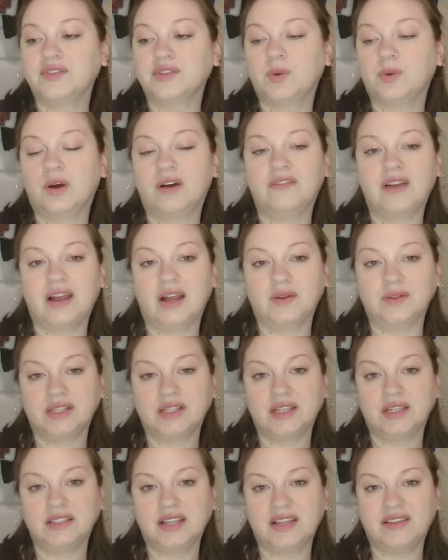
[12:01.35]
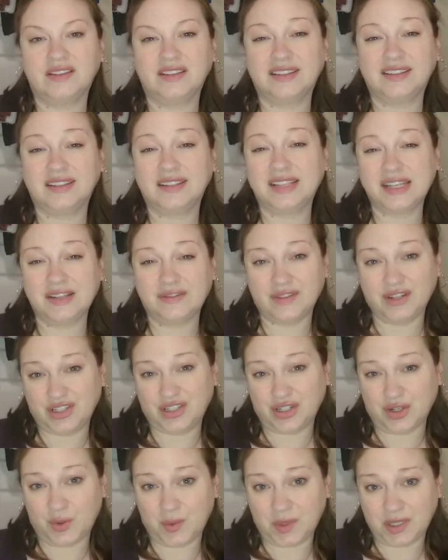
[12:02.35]
for 12 ounces. And this is the
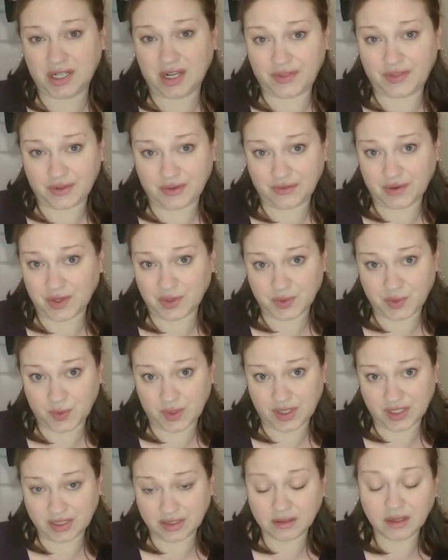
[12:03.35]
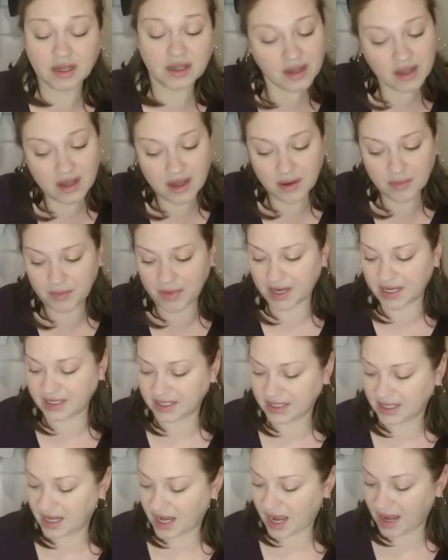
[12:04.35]
original one, not the rose one. But
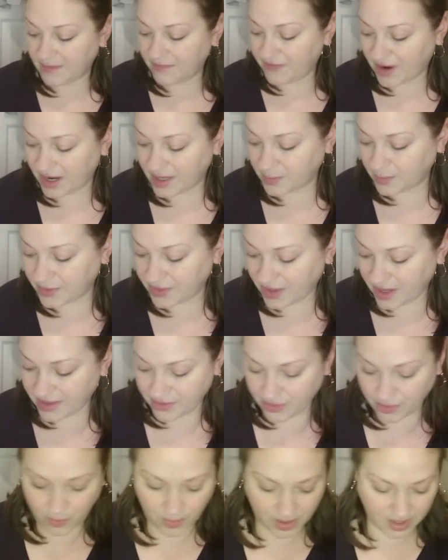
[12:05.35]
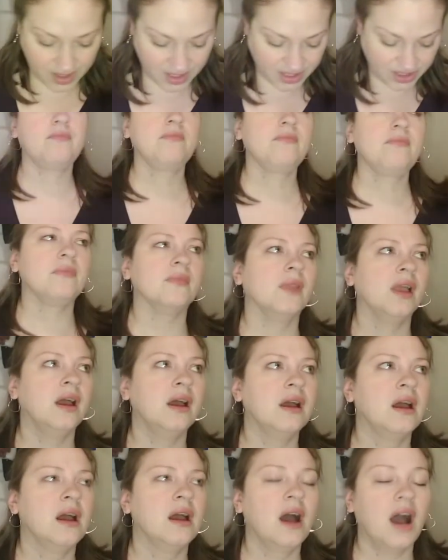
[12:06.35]
I'm fine with either one.
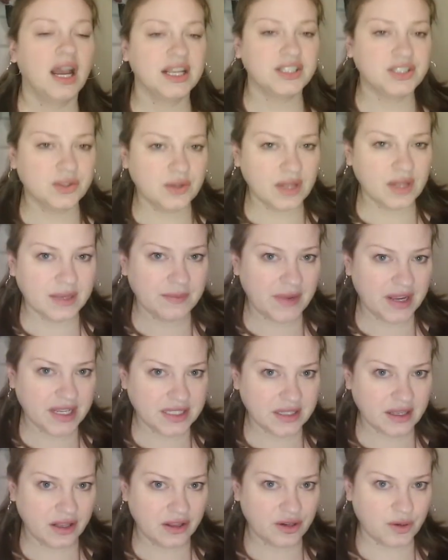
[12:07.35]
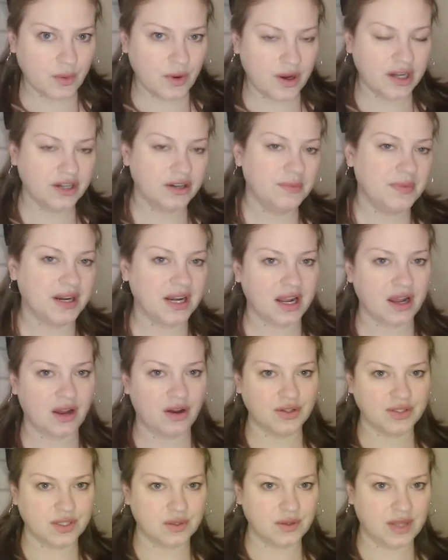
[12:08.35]
I do like micellar water, but I
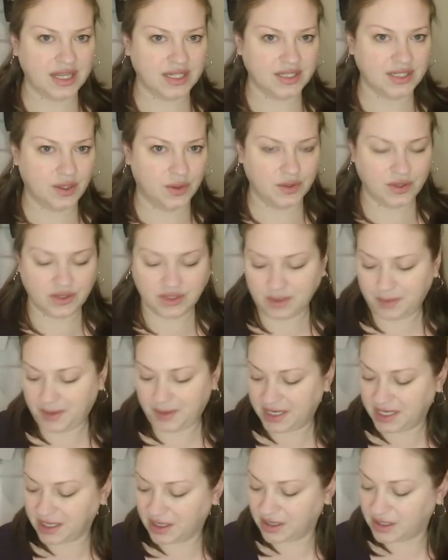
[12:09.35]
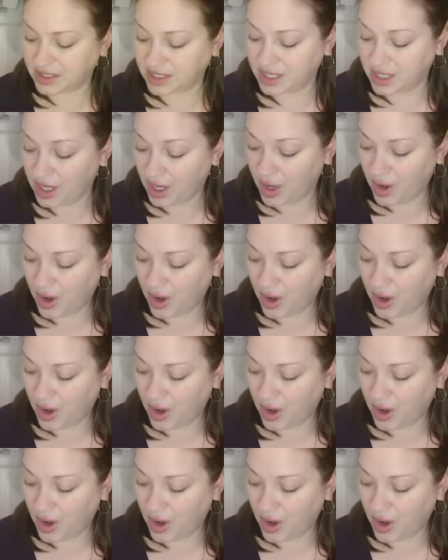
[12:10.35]
also like toner depending on